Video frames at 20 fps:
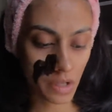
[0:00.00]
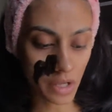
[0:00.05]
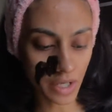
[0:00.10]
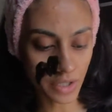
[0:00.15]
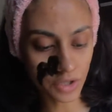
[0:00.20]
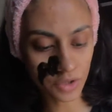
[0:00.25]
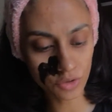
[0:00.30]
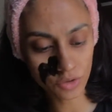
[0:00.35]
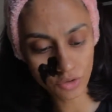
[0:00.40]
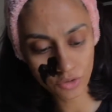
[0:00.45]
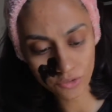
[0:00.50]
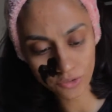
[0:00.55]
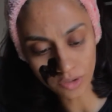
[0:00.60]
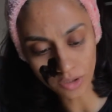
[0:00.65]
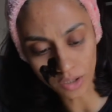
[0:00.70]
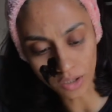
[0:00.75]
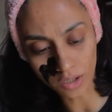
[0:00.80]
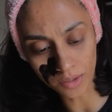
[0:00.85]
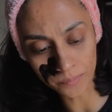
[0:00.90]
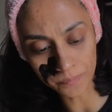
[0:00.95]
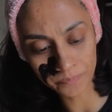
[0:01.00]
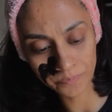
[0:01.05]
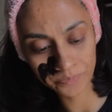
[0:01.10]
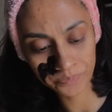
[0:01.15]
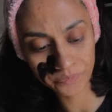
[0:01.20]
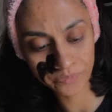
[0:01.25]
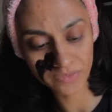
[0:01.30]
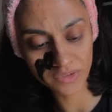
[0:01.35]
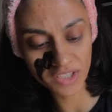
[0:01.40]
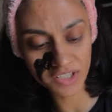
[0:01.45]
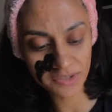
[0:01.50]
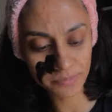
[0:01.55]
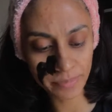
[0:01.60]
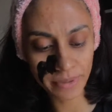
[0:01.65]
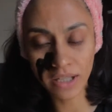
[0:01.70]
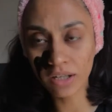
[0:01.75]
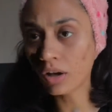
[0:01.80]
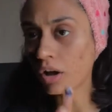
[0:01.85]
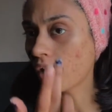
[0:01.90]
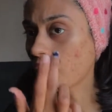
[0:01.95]
And you know, this
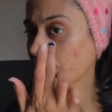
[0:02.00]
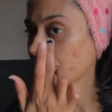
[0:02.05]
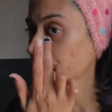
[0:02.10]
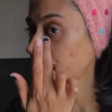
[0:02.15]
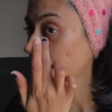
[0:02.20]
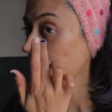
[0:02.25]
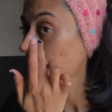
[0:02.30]
peel off,